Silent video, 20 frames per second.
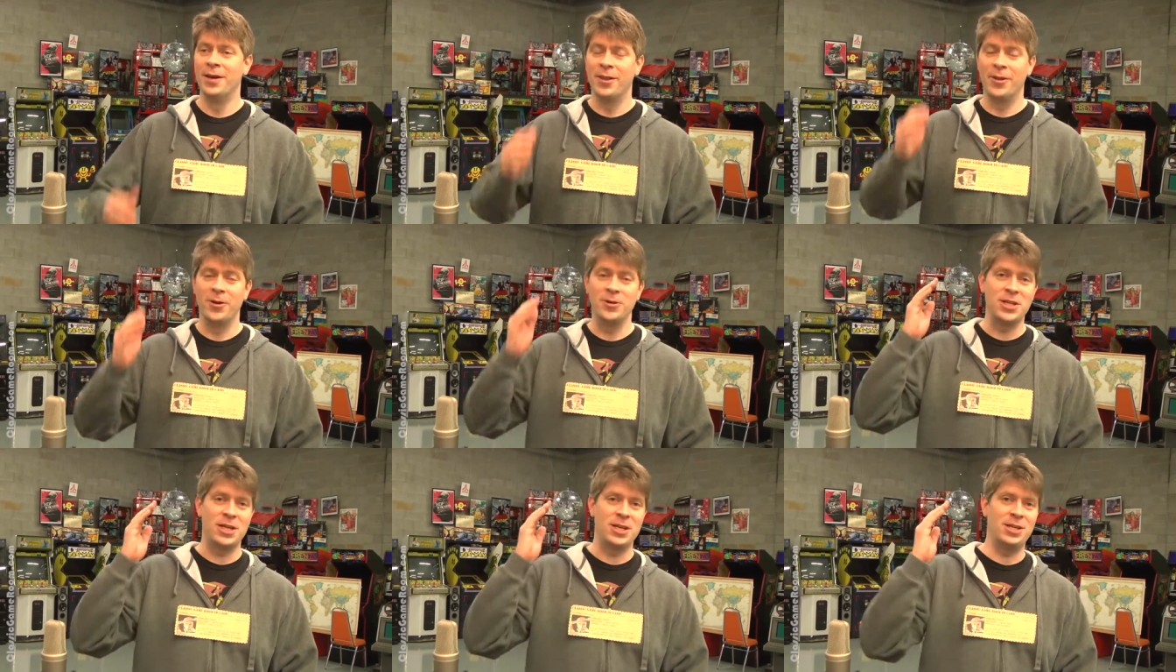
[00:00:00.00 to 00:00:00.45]

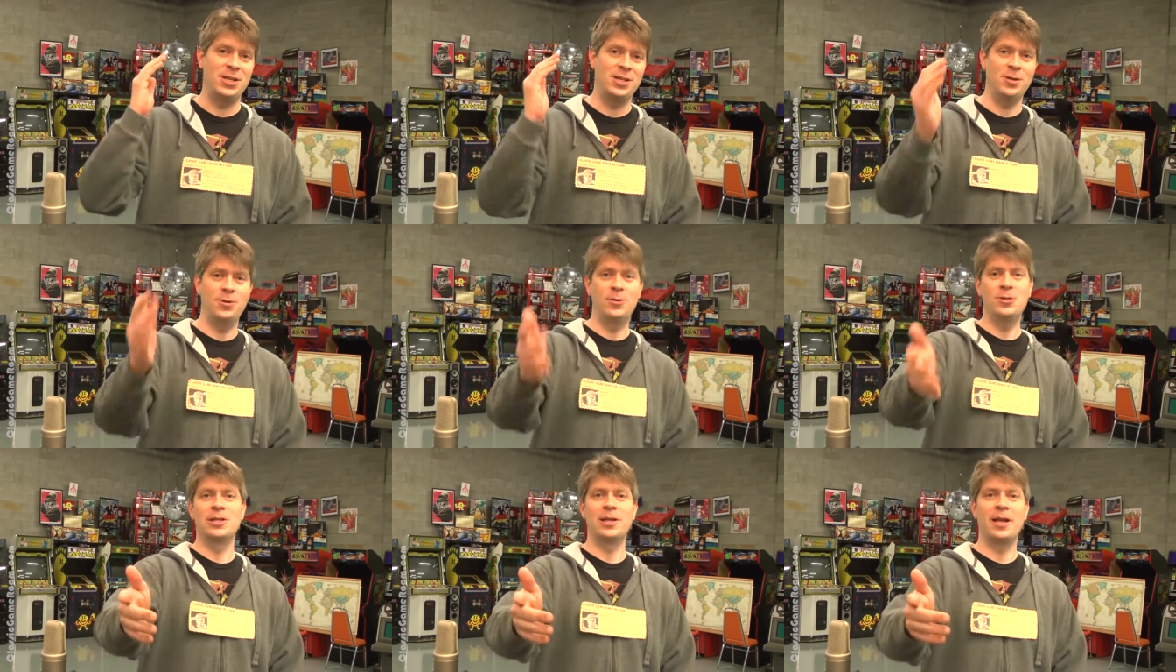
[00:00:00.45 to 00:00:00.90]
There's a
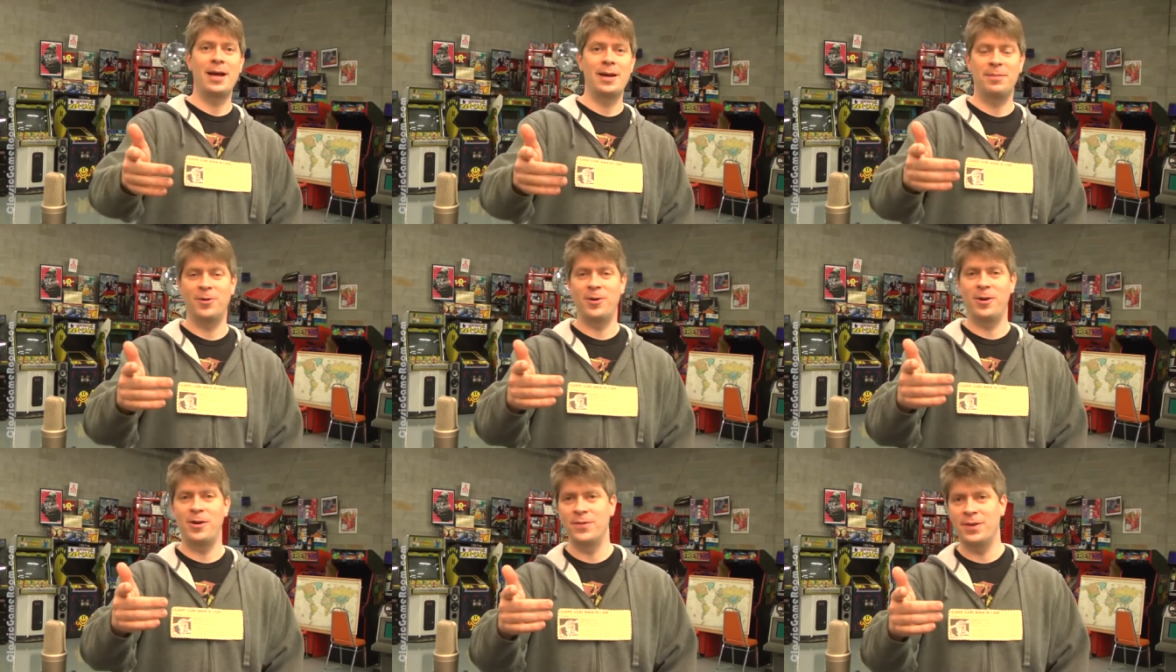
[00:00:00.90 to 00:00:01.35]
huge
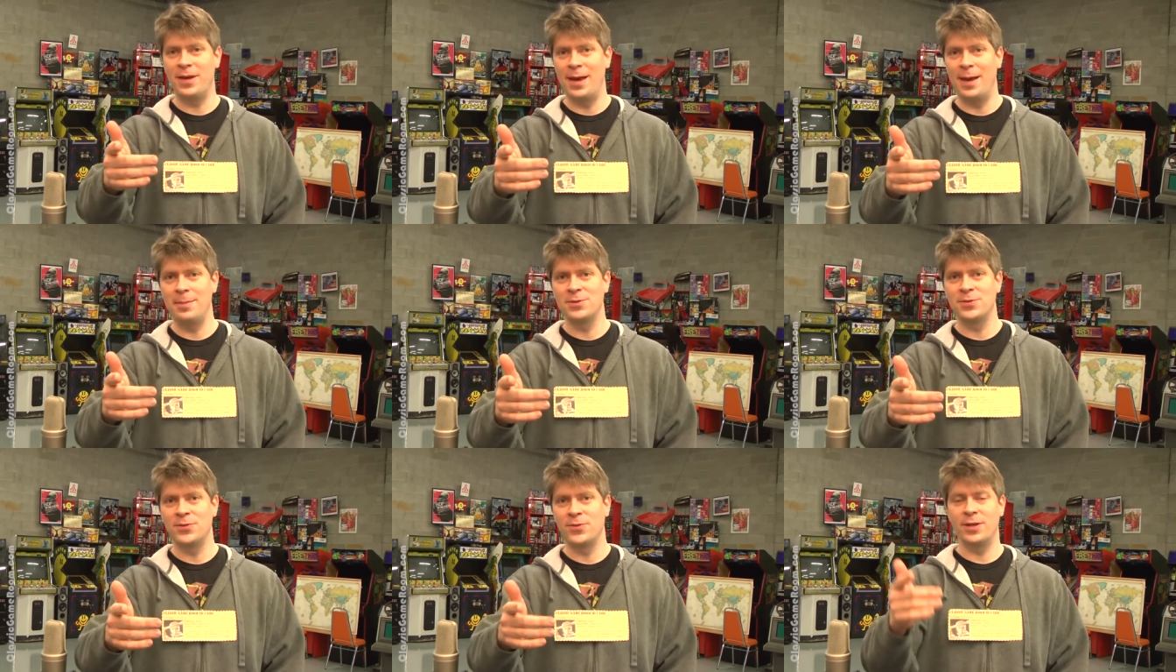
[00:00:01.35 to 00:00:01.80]
library of
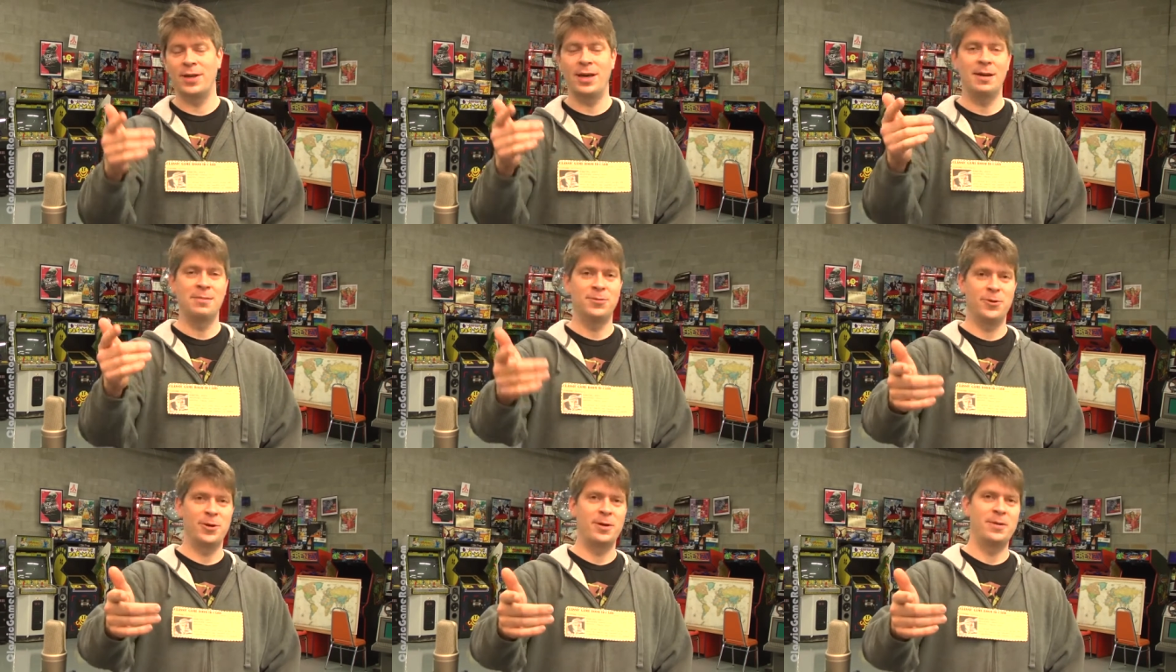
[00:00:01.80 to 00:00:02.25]
games for the
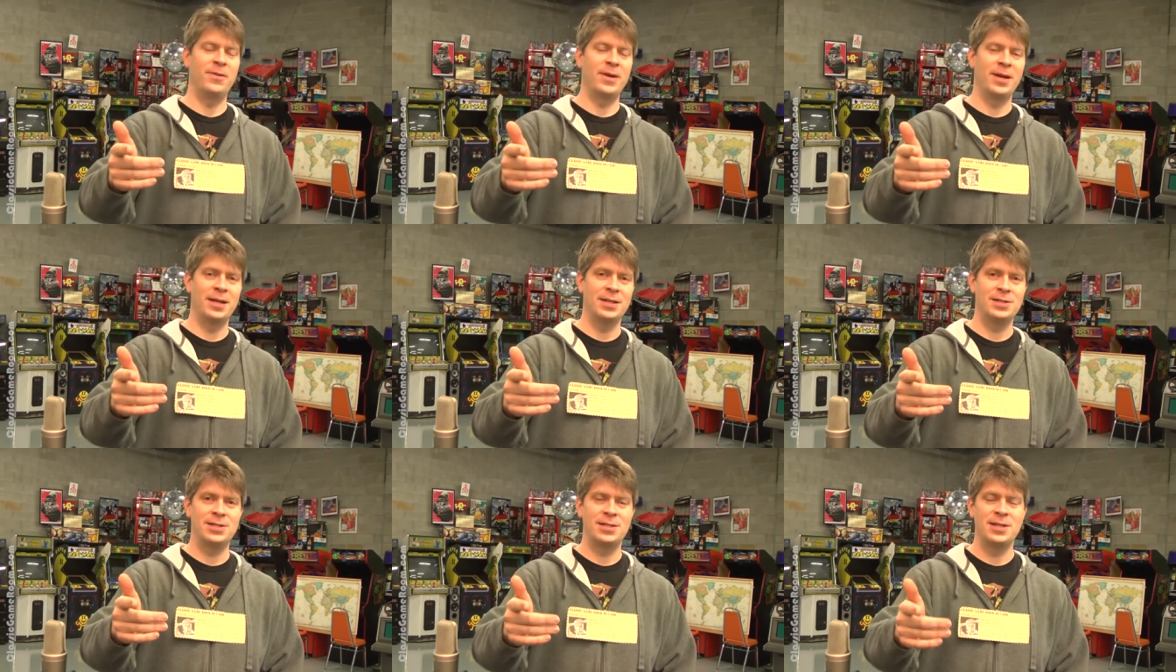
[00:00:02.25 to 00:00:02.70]
Game Boy
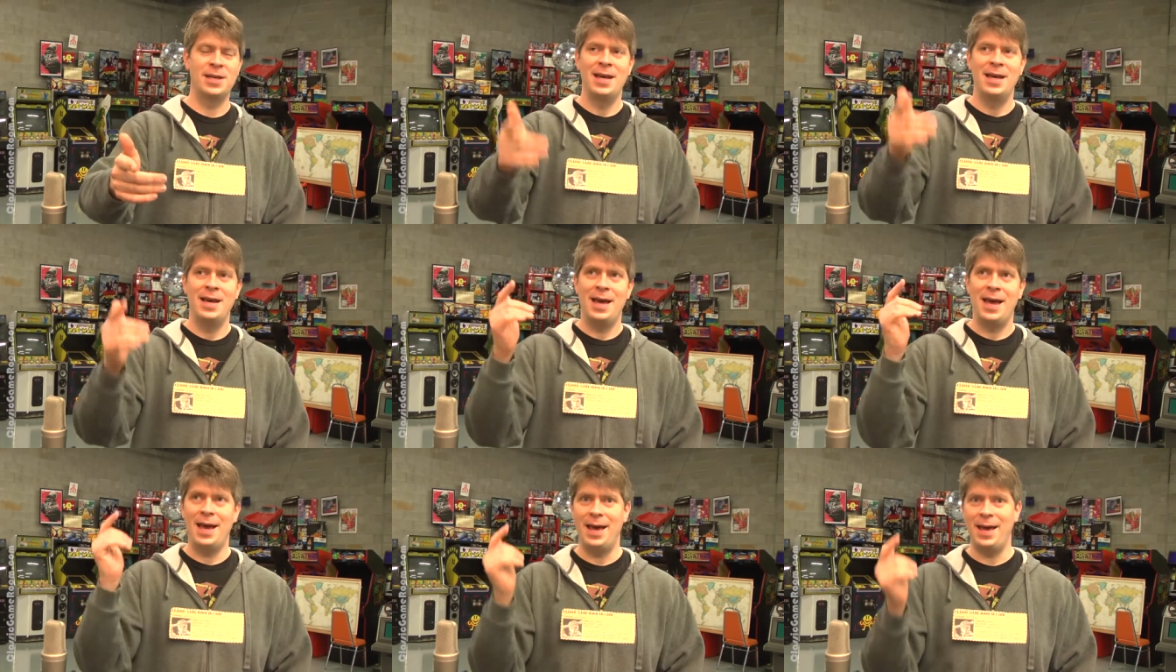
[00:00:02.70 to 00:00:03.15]
Advance,
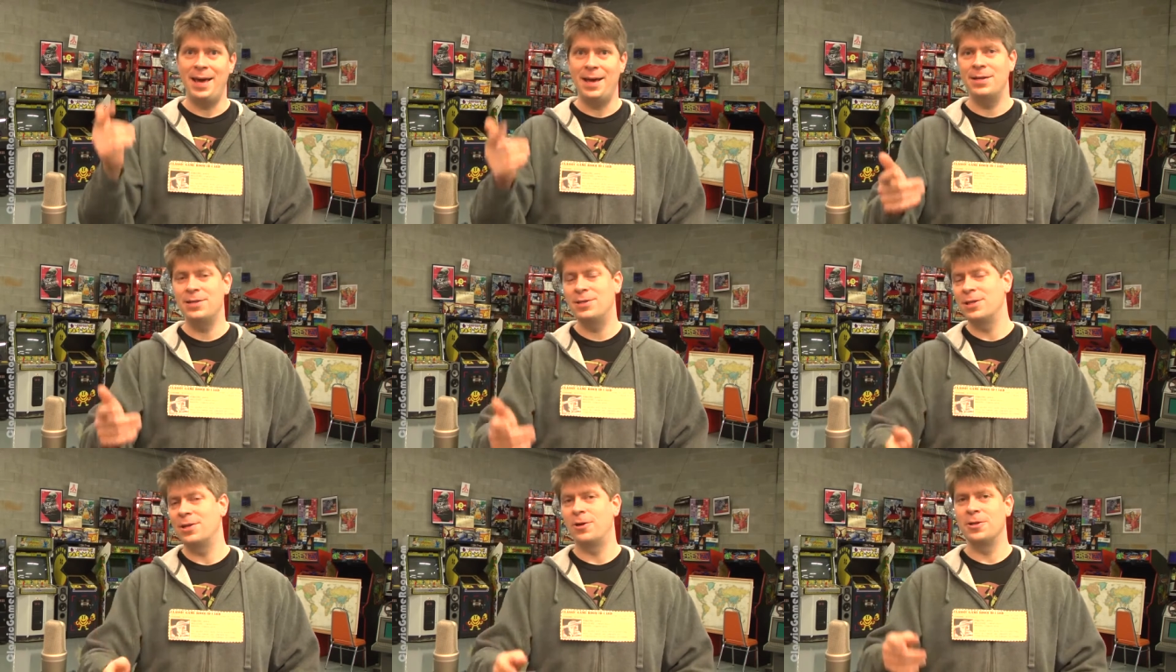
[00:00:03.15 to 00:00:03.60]

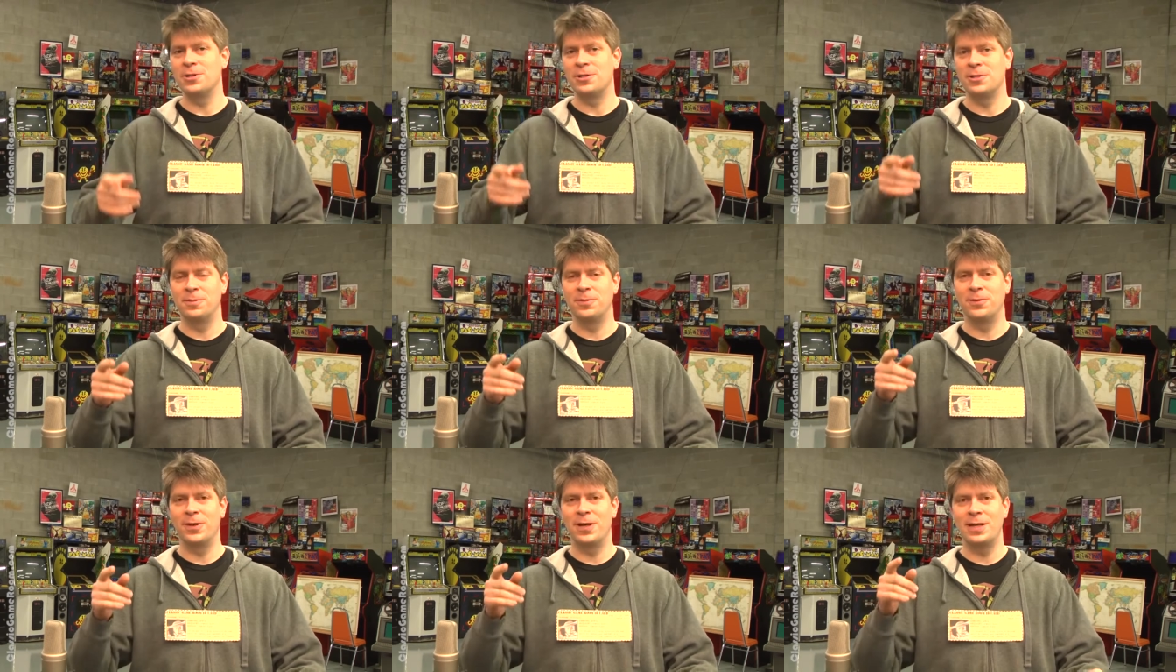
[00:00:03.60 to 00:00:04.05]
and it
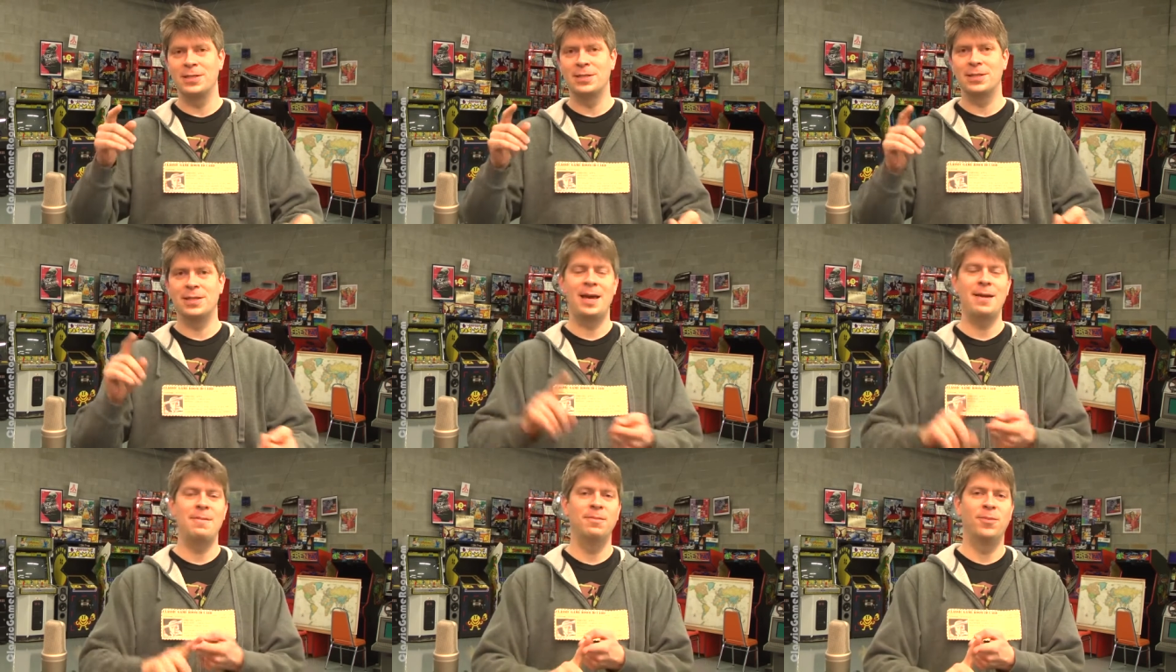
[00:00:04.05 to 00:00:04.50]
also plays
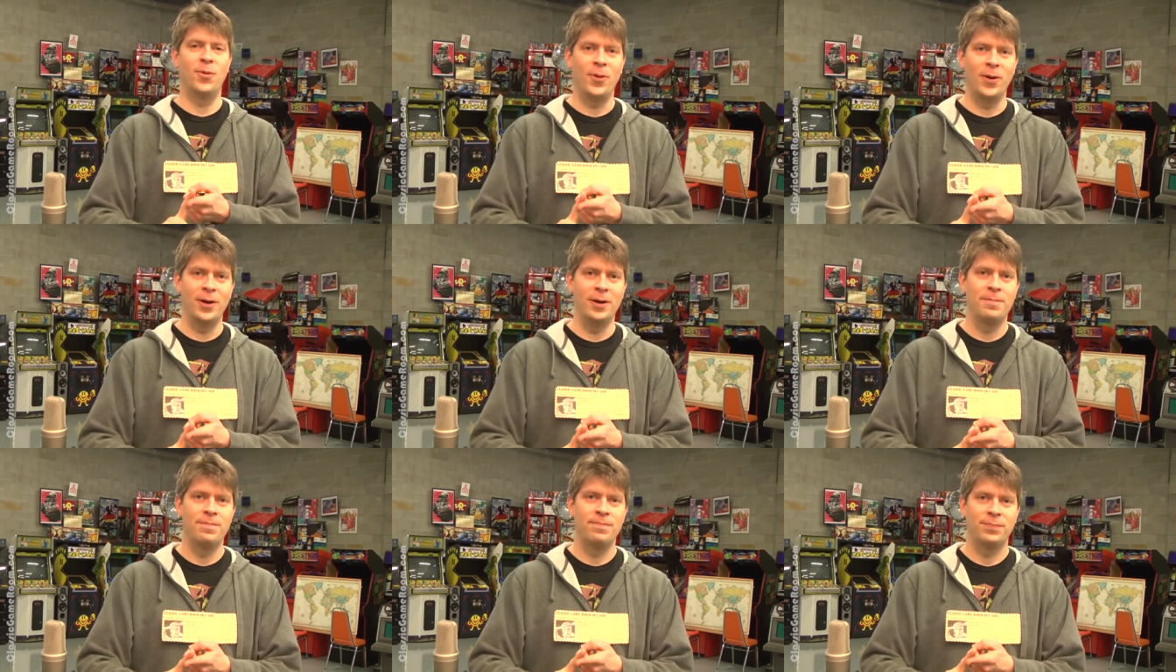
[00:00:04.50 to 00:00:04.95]
Game
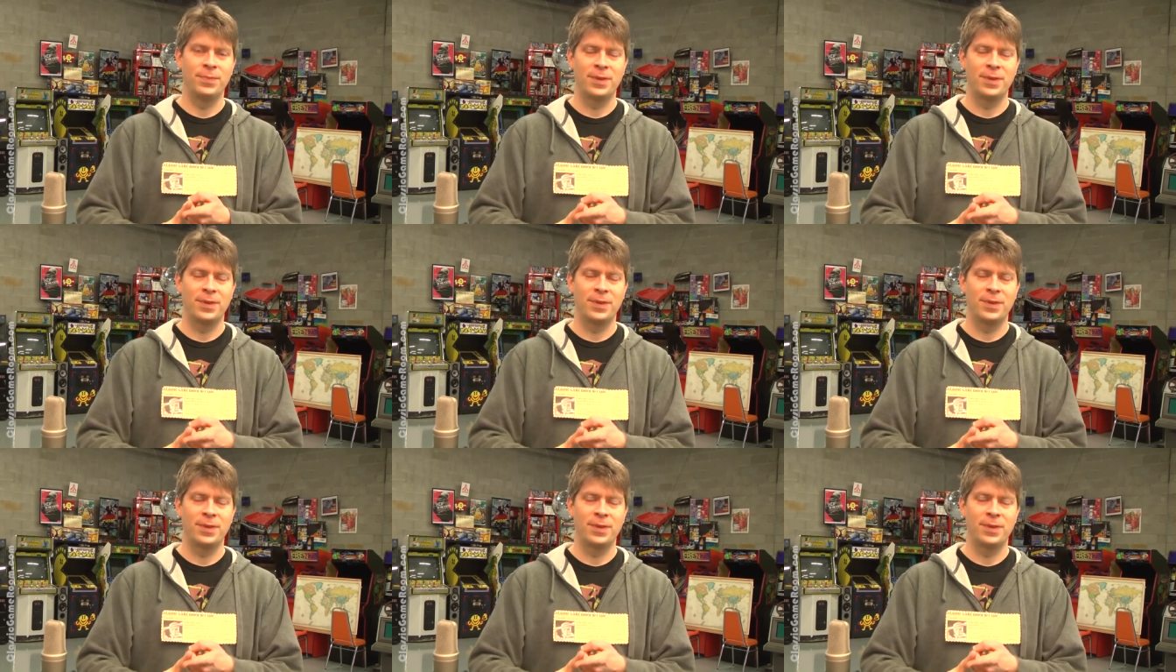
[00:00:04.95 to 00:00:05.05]
Boy